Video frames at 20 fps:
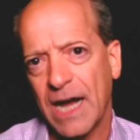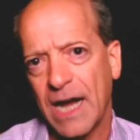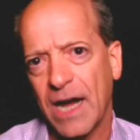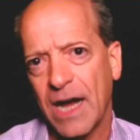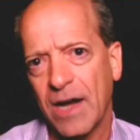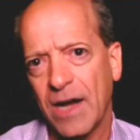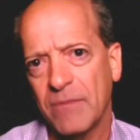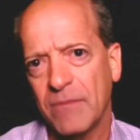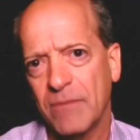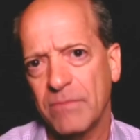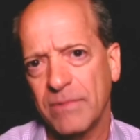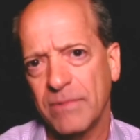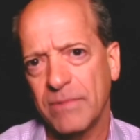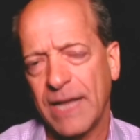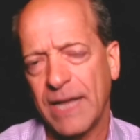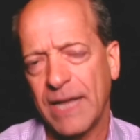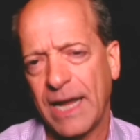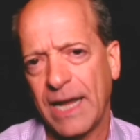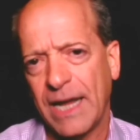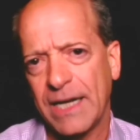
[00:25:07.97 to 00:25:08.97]
uh,
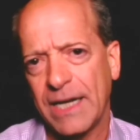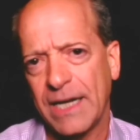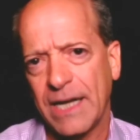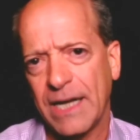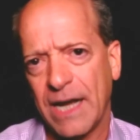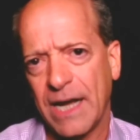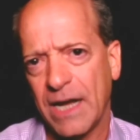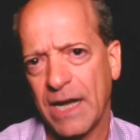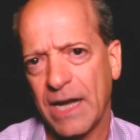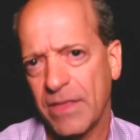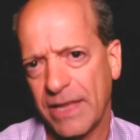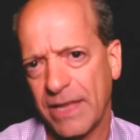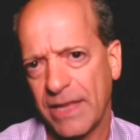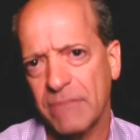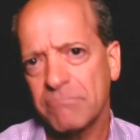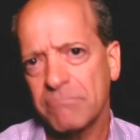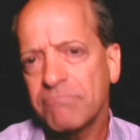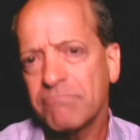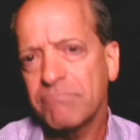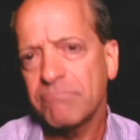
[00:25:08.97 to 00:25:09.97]
and uh,
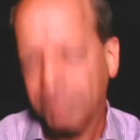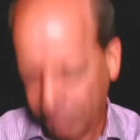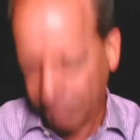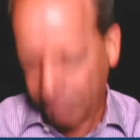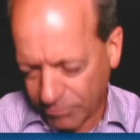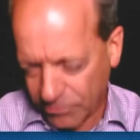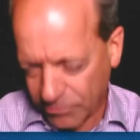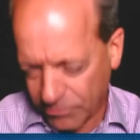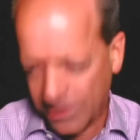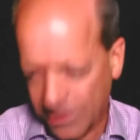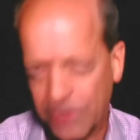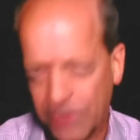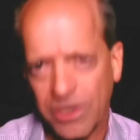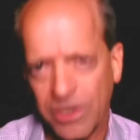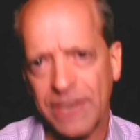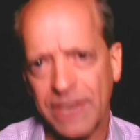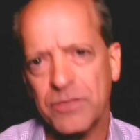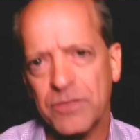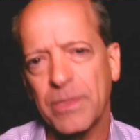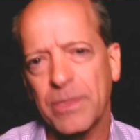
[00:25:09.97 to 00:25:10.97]
then
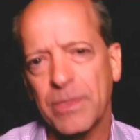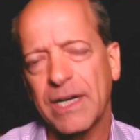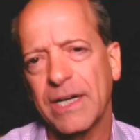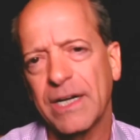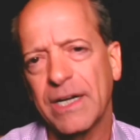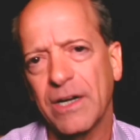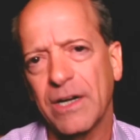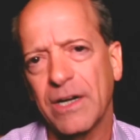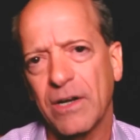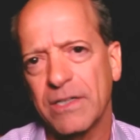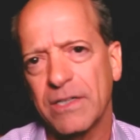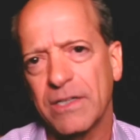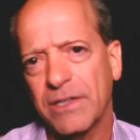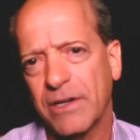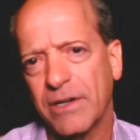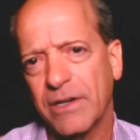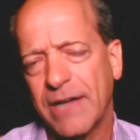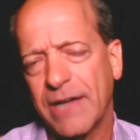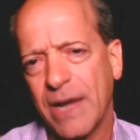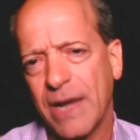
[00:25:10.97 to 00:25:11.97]
retransmitted it
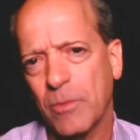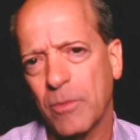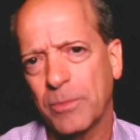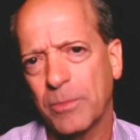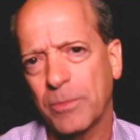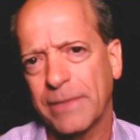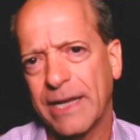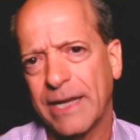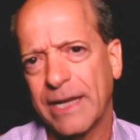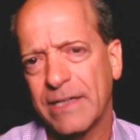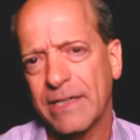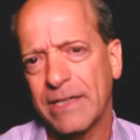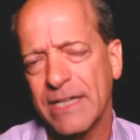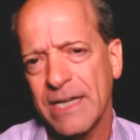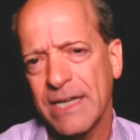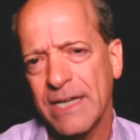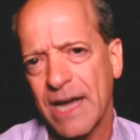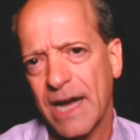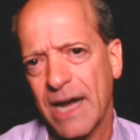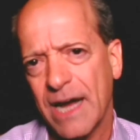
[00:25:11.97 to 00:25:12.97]
onto their cable
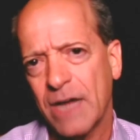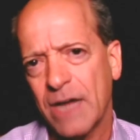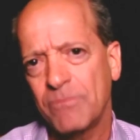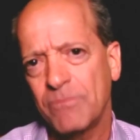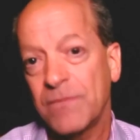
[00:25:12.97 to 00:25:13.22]
plan. Mm-hmm.